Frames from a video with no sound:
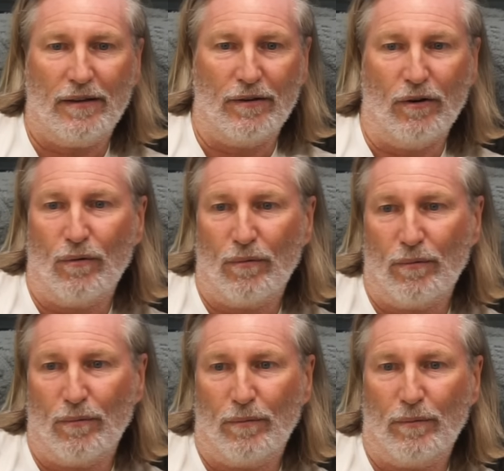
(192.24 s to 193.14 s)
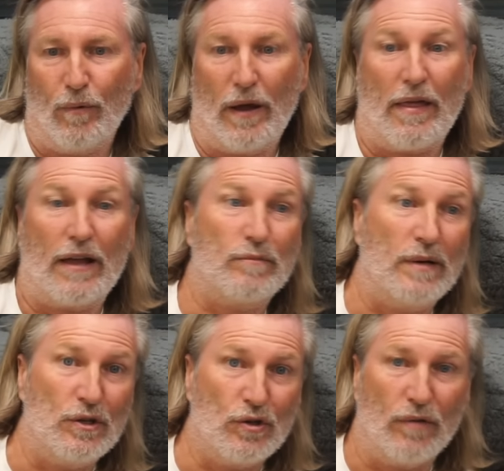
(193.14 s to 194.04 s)
you know, where that's
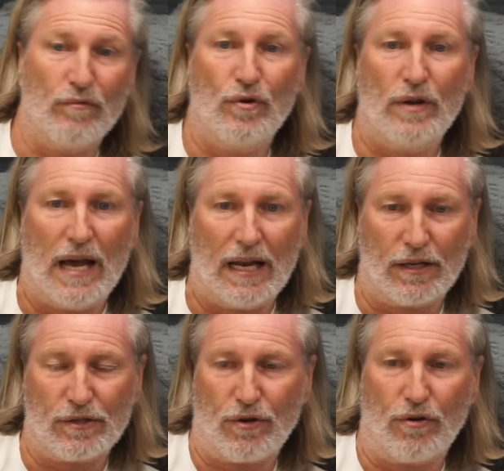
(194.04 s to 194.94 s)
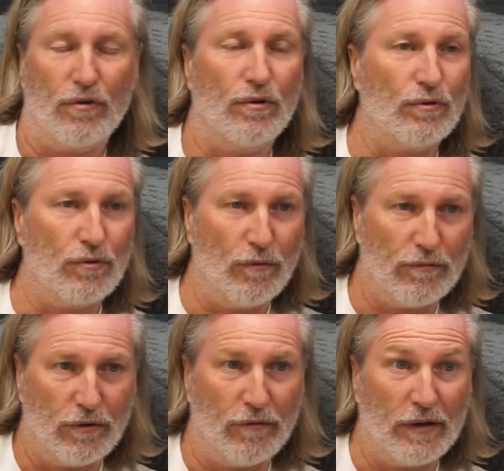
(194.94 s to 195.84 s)
been John Rooney, Alex Curran, Luke
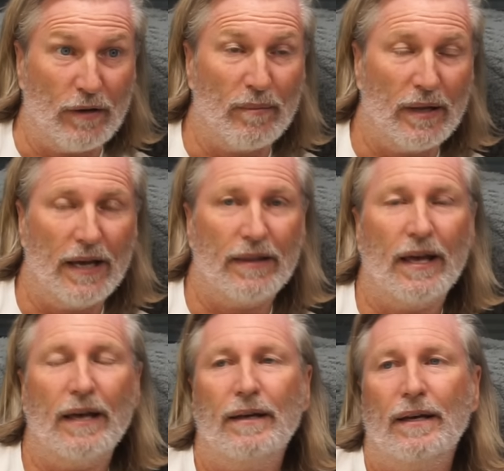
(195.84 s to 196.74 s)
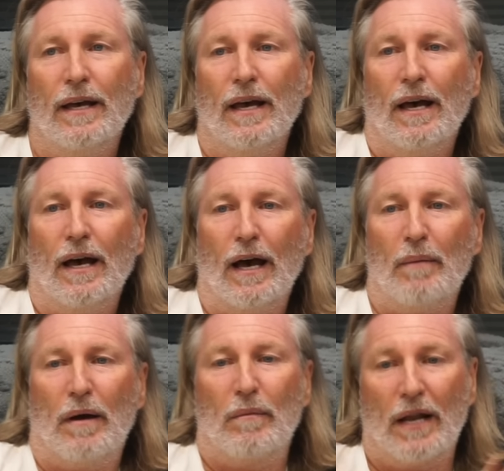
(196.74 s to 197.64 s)
Duffy can play in there.
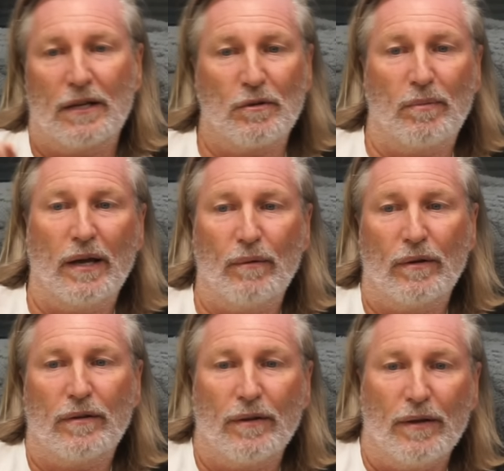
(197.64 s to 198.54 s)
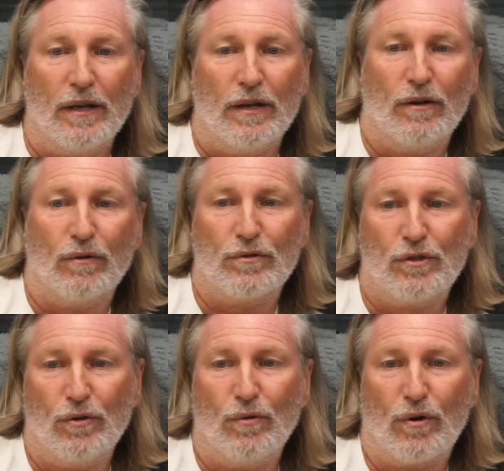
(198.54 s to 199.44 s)
And we like to play with, you know,
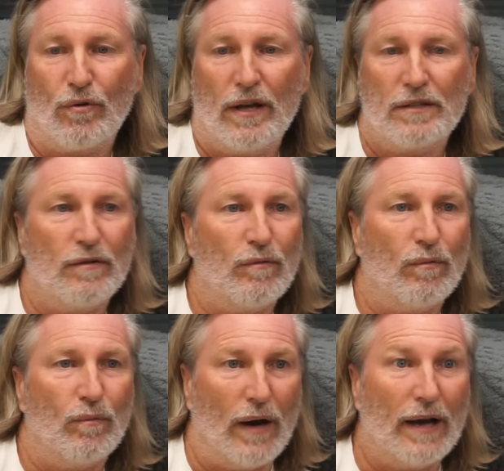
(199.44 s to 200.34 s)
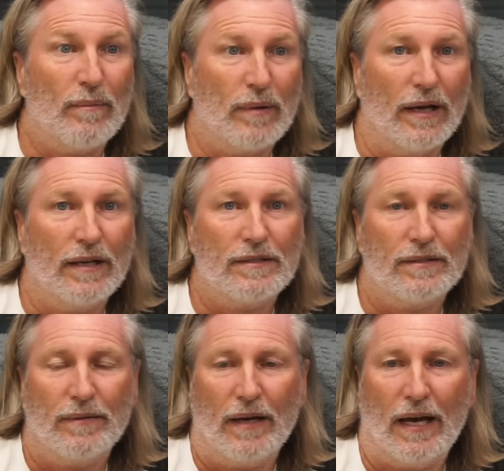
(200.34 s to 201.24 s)
two creative wide players,
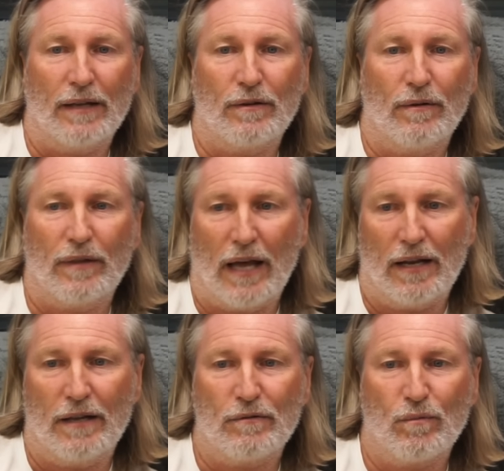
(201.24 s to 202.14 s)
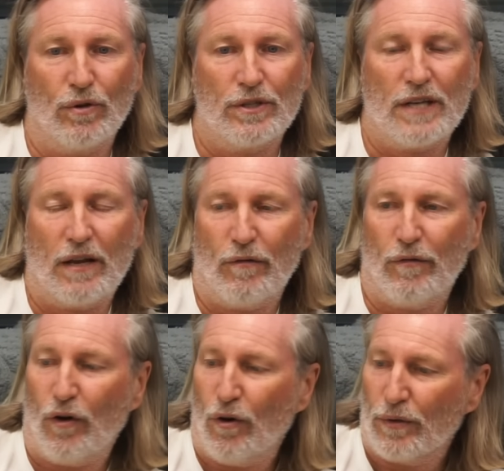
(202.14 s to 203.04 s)
and that leaves one centre
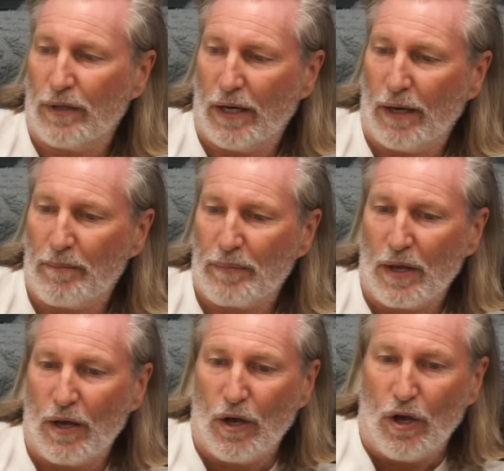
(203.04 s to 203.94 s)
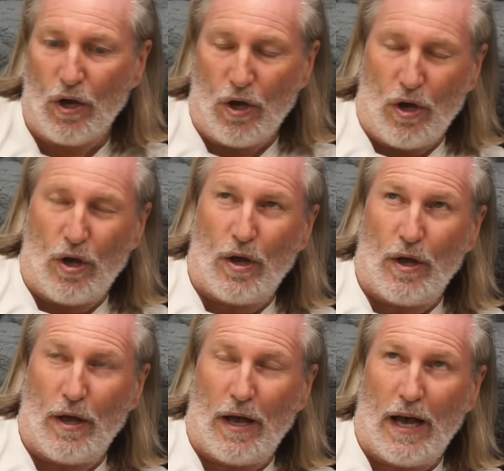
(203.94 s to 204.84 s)
forward.
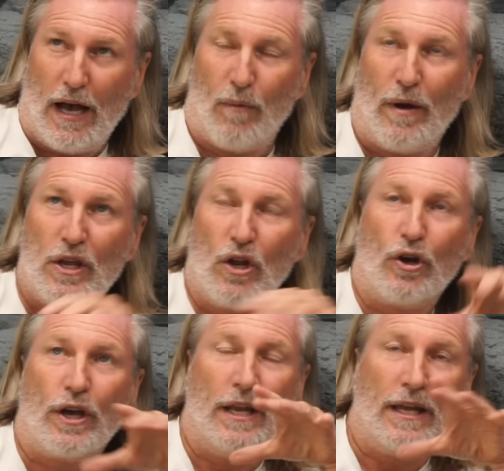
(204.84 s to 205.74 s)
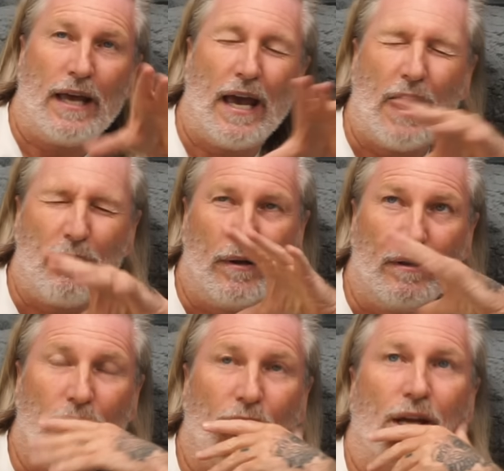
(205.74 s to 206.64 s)
And when you're looking in game
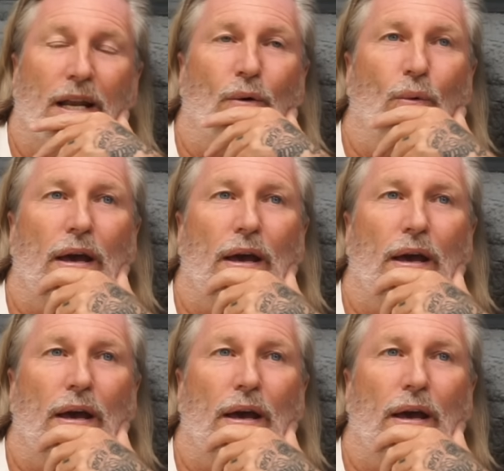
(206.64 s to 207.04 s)
and you're looking at